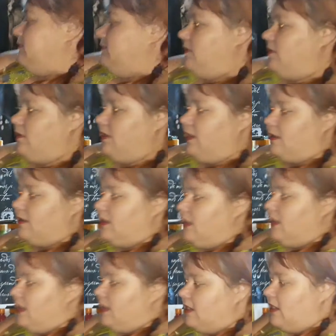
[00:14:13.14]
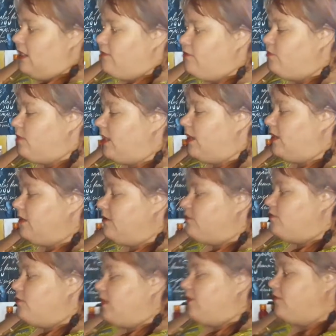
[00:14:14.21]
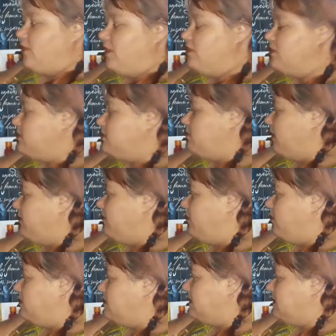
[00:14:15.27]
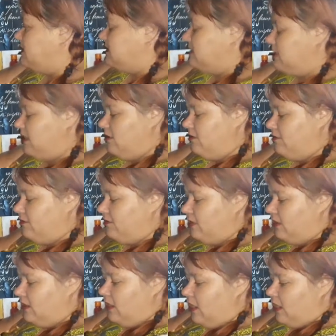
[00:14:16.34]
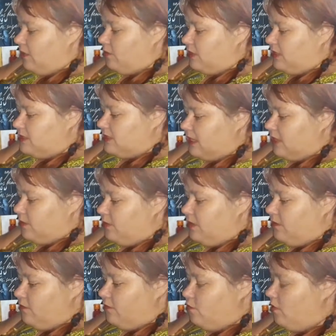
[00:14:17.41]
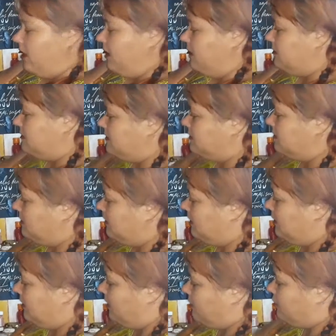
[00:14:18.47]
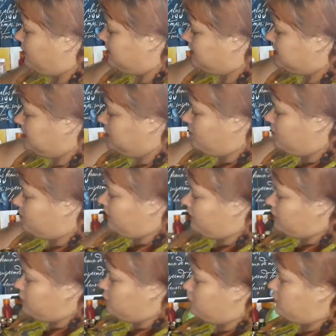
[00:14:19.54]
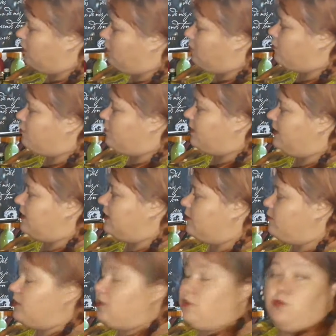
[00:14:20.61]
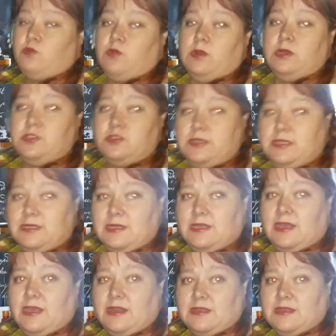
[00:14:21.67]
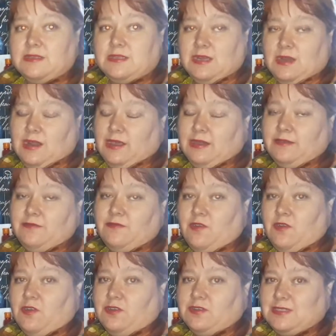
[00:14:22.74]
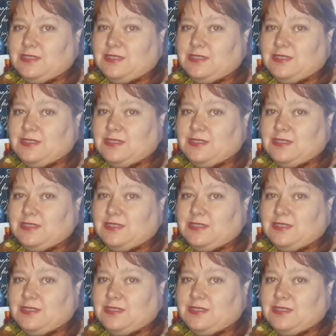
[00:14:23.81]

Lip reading: Okay. Now for my rose, my vase itself, I'm going to take a bit of white, and you can see you've got your dark already here, but you want to indicate it's a light vase,